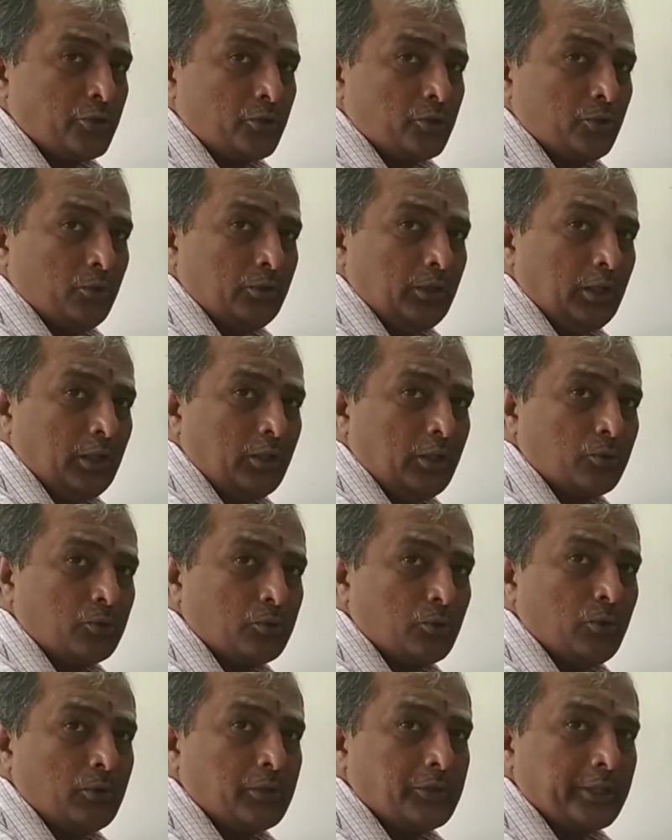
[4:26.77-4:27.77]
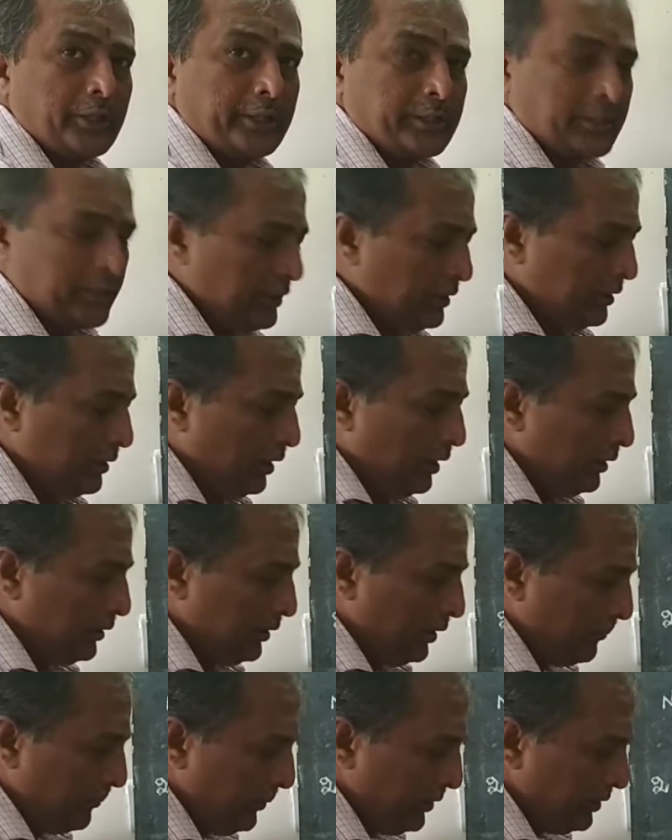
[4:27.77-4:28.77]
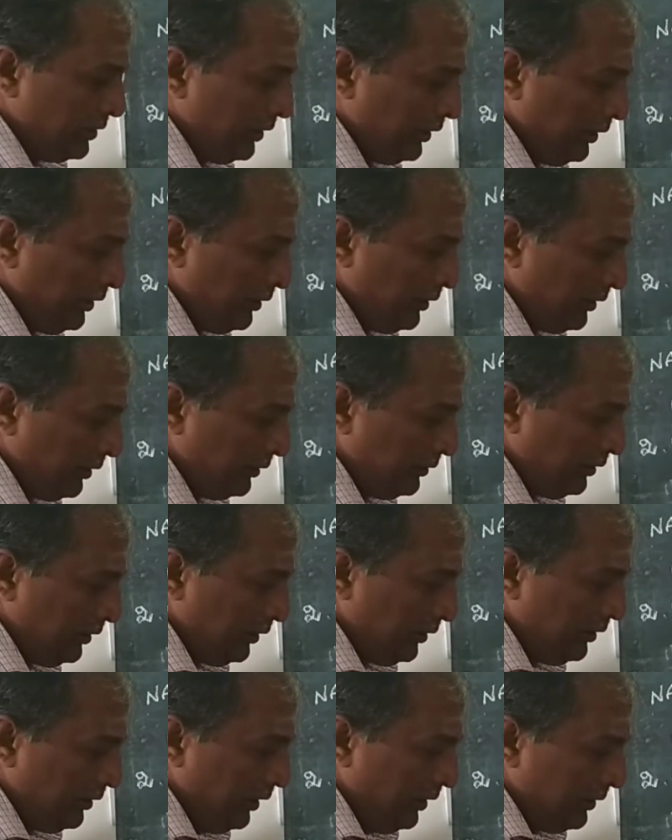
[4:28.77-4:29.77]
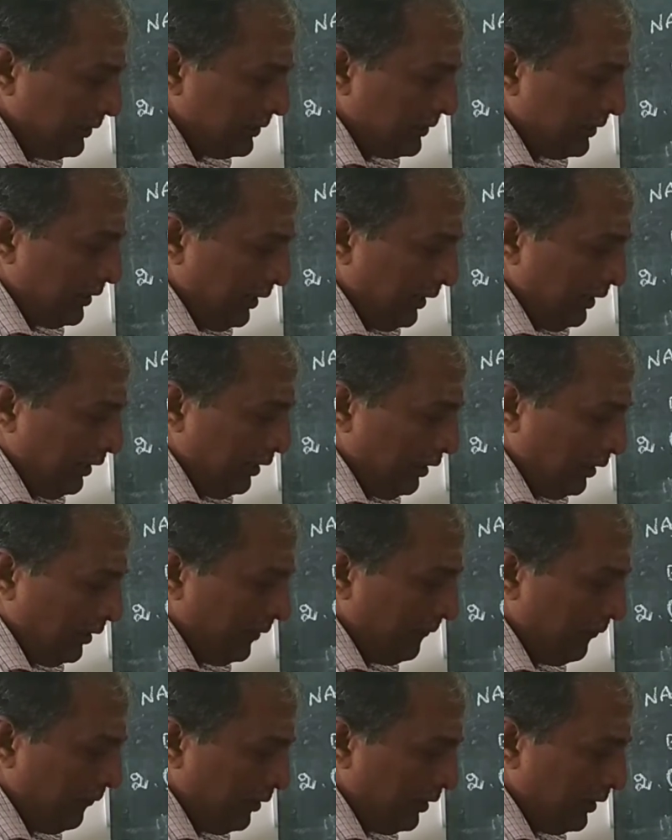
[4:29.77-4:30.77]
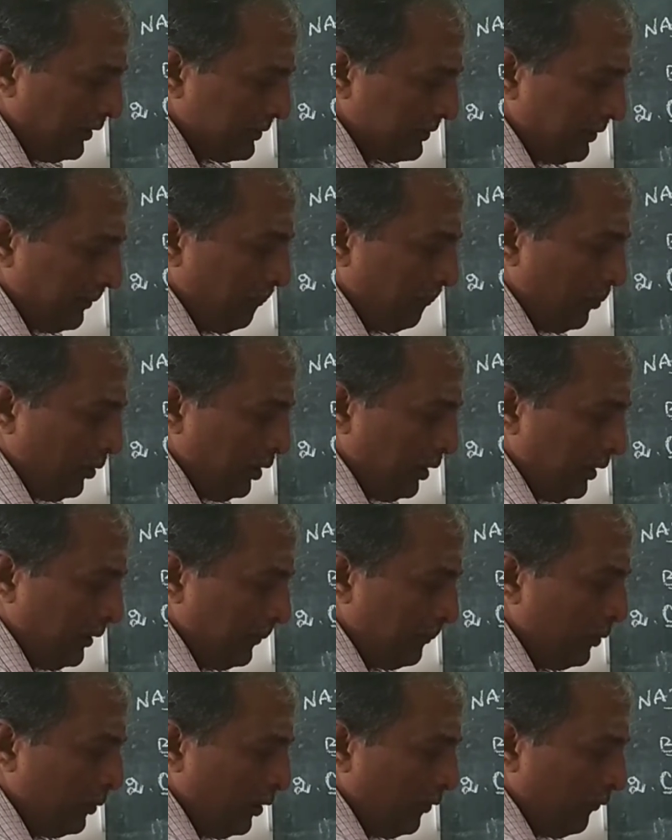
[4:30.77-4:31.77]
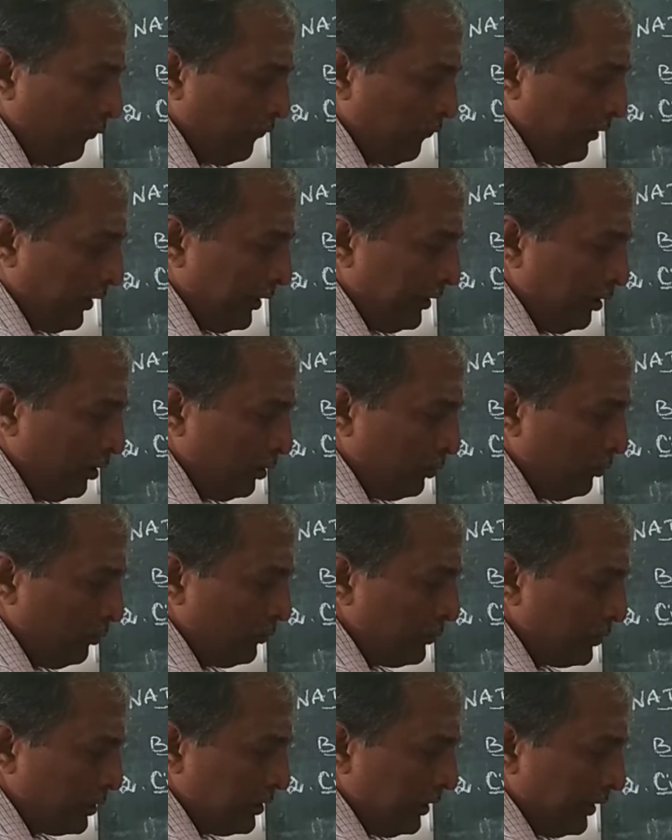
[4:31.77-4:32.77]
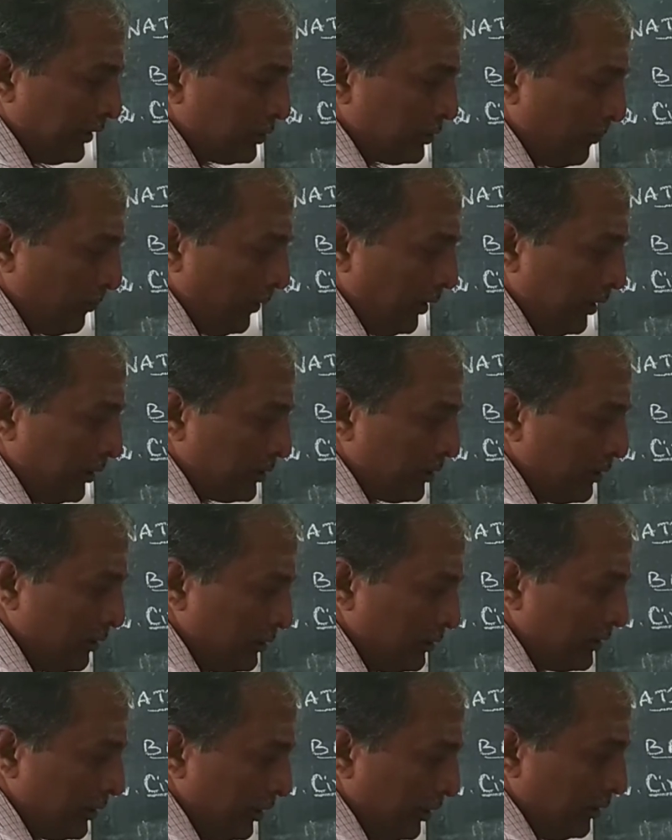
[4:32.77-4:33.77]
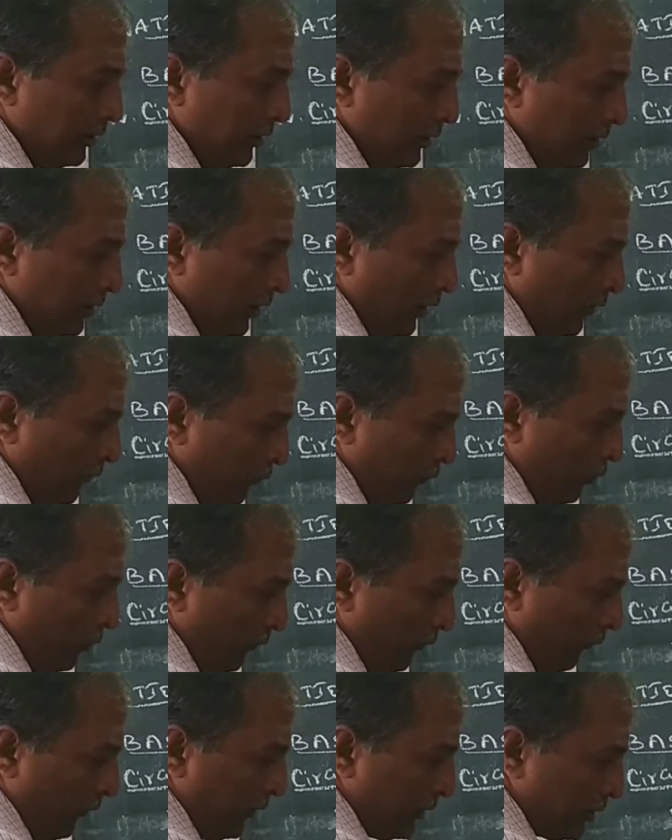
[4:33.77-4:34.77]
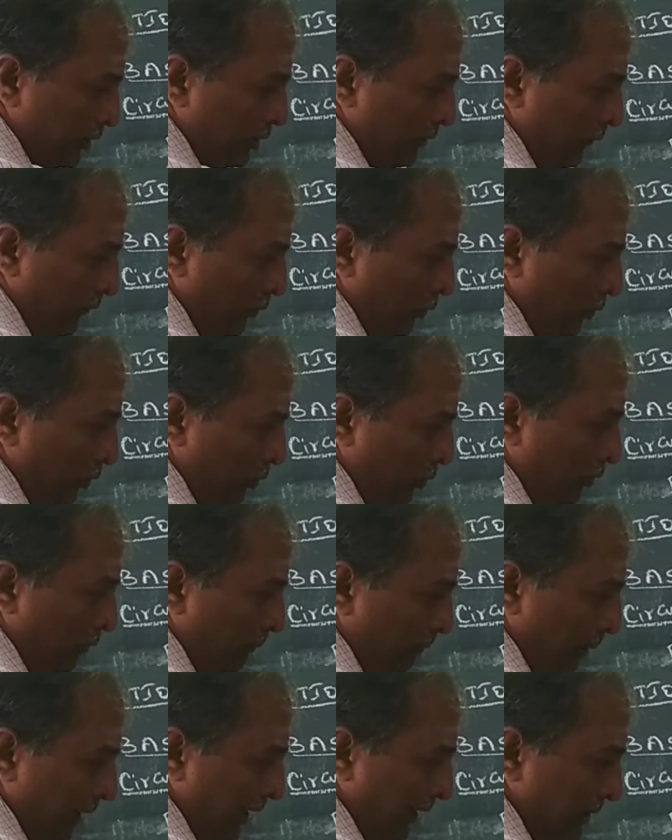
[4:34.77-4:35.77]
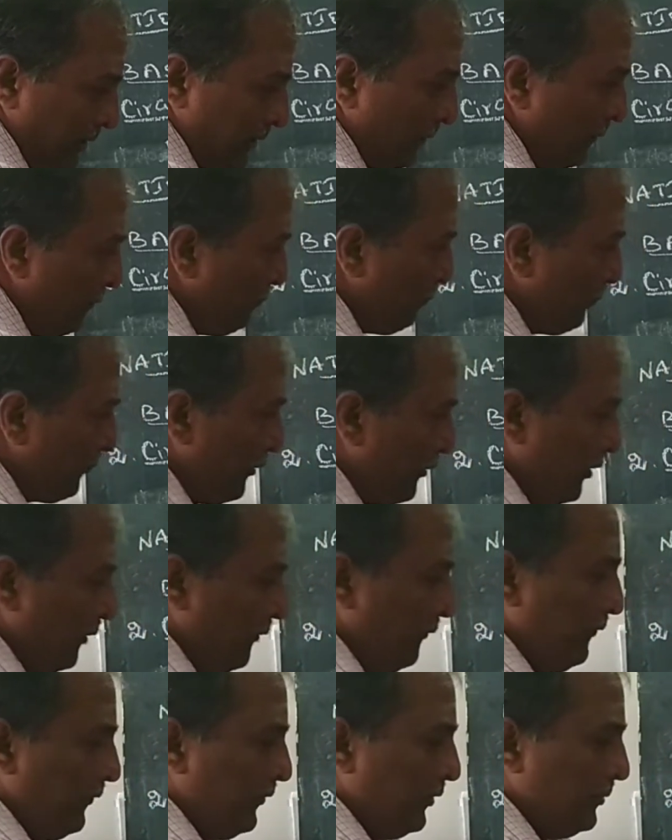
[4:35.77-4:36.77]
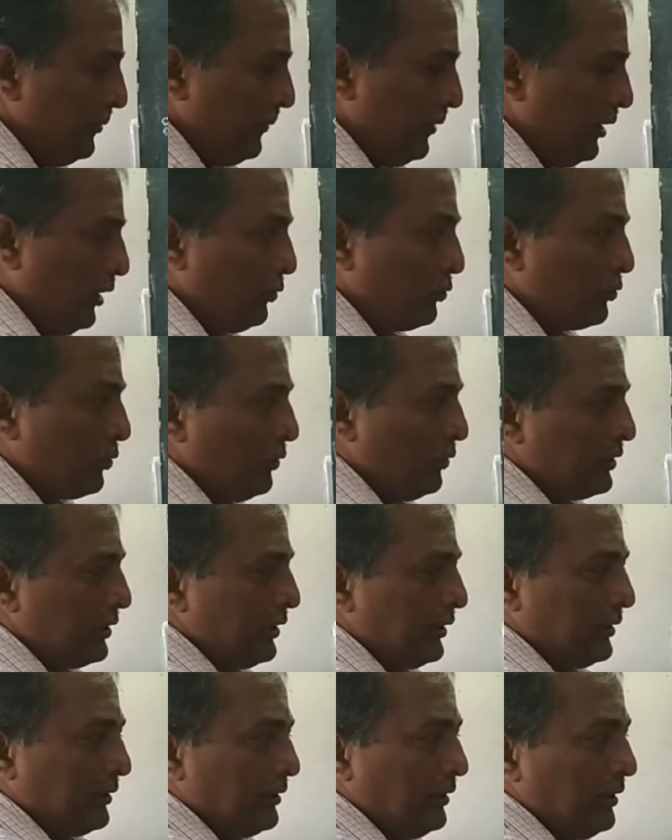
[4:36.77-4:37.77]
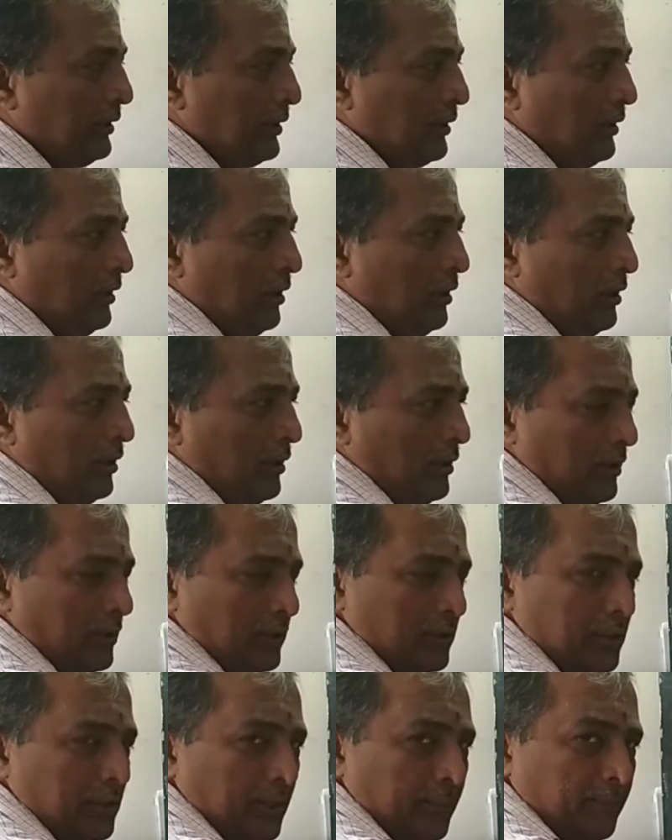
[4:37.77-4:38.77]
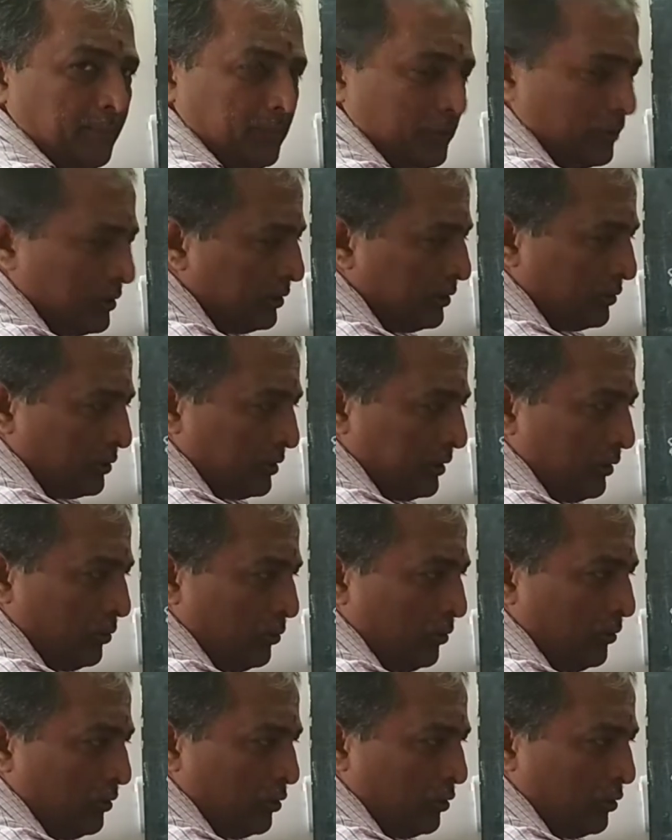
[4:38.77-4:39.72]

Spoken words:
For household sector sold their factors to the firm sector. Firm sector by using it produces goods which will invariably sold back to the household sector.